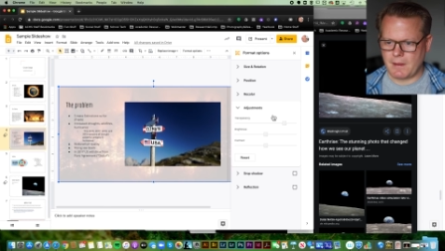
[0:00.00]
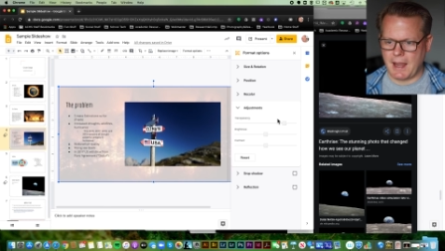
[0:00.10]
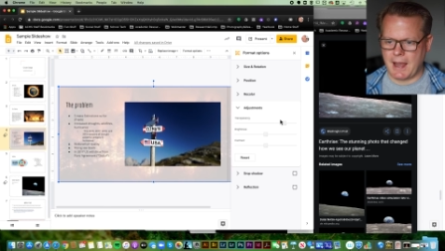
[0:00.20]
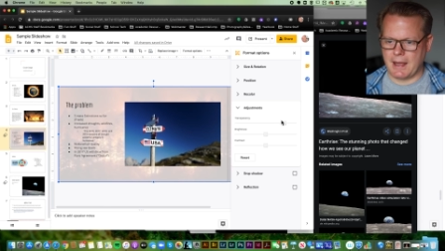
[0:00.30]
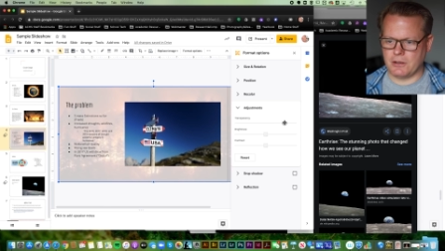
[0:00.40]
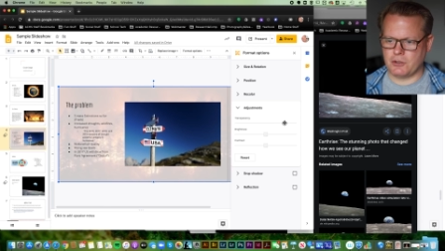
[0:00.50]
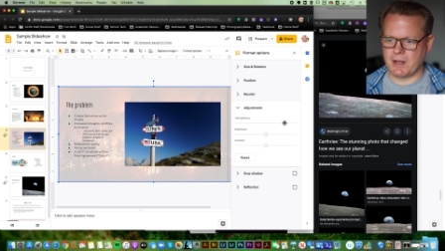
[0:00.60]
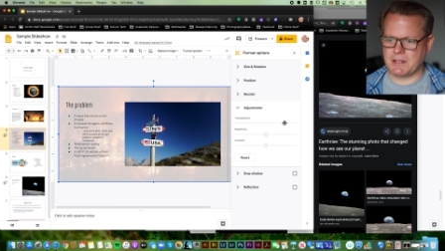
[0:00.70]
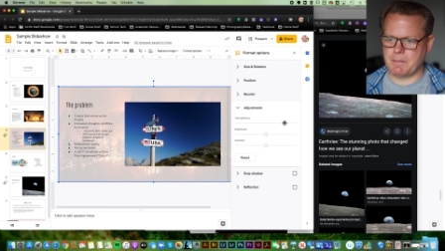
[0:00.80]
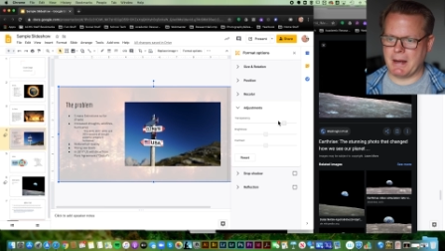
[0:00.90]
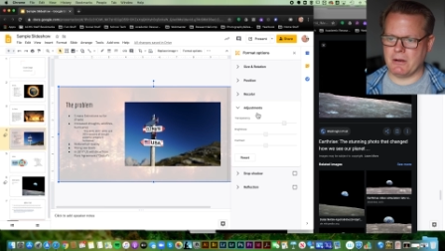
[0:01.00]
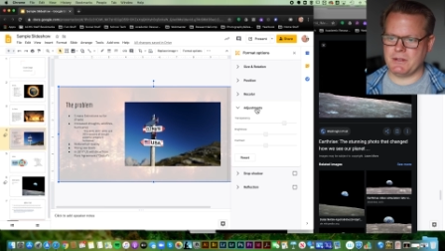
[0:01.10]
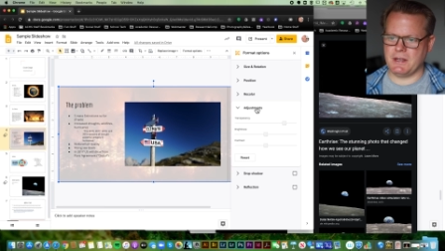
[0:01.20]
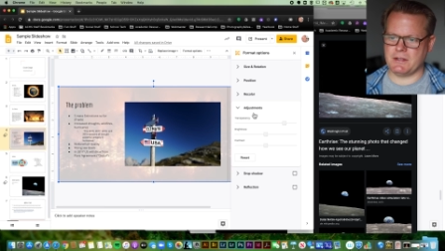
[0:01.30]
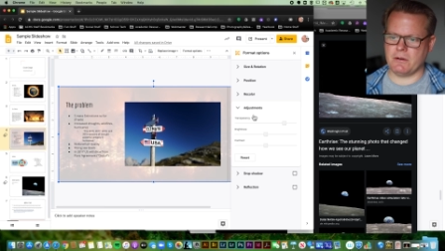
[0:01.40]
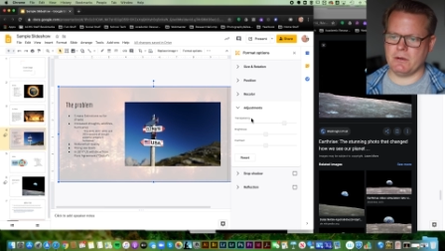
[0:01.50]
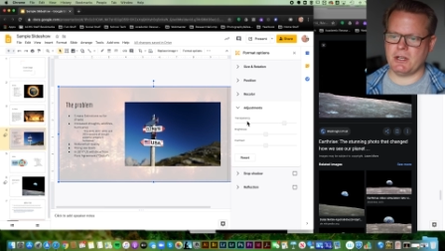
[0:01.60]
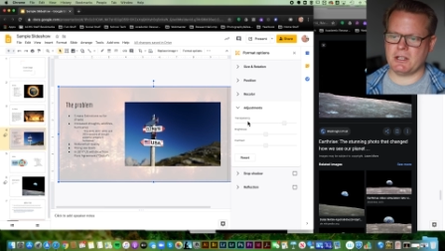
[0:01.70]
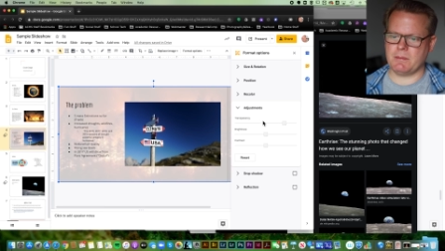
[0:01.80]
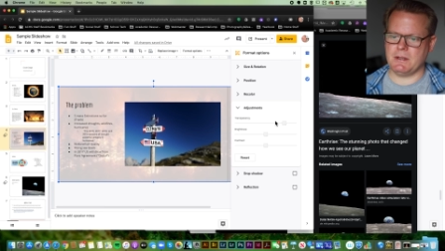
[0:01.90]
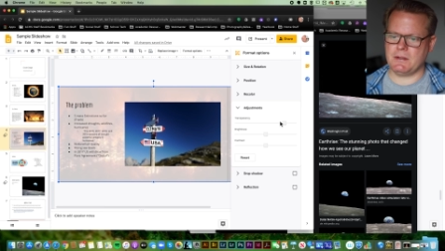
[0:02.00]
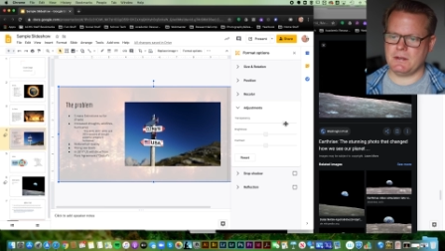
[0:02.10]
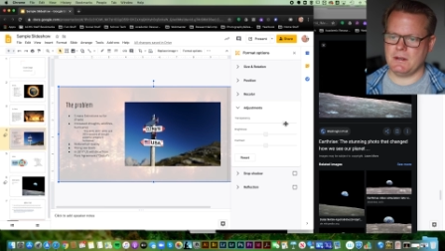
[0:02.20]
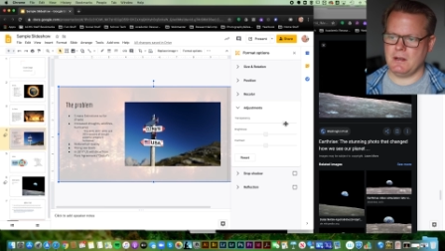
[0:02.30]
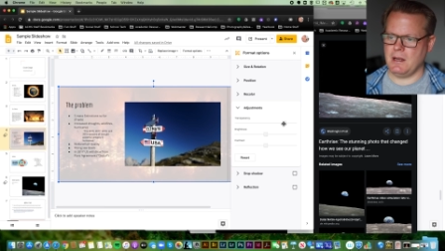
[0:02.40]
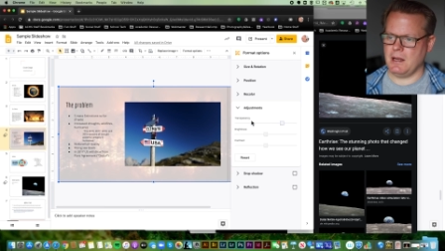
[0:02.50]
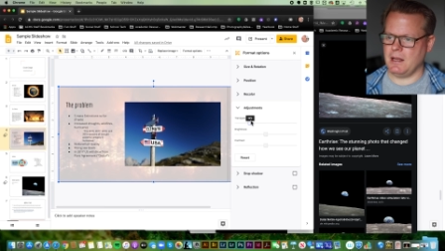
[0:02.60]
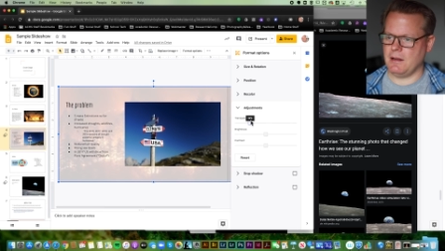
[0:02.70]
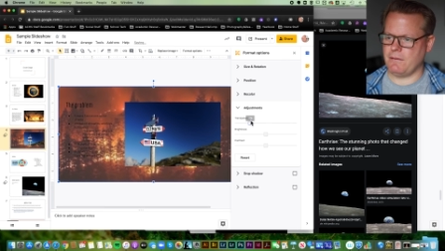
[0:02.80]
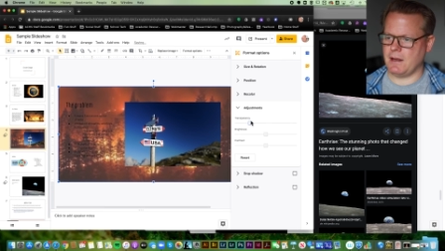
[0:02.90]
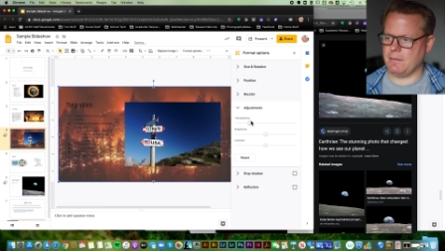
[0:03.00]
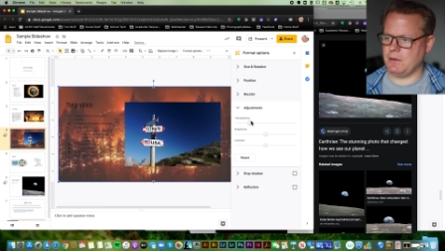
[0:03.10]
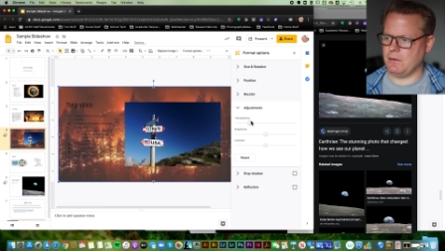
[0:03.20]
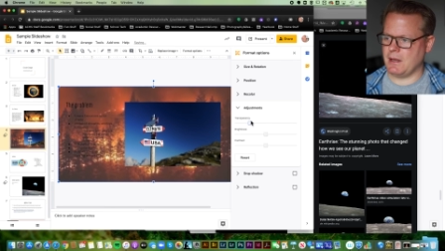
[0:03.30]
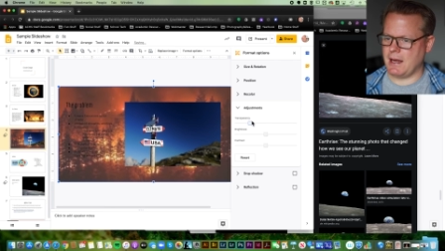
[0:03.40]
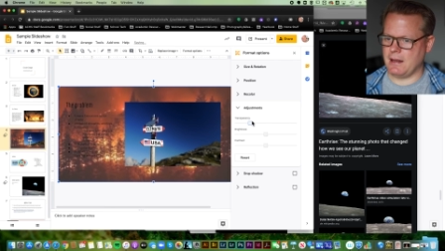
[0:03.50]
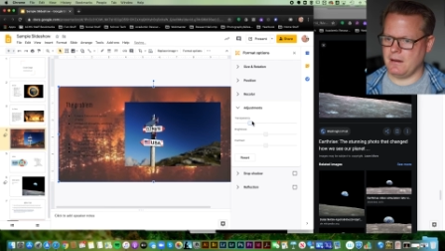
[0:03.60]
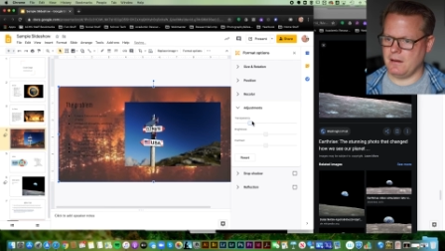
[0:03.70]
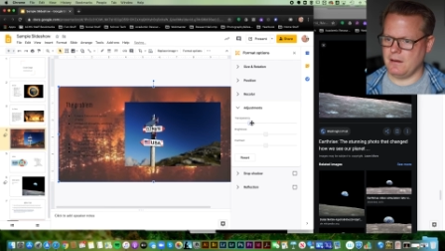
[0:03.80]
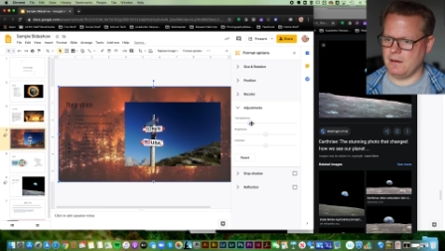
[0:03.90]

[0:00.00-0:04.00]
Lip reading: And transparency is under adjustments, and if I do that,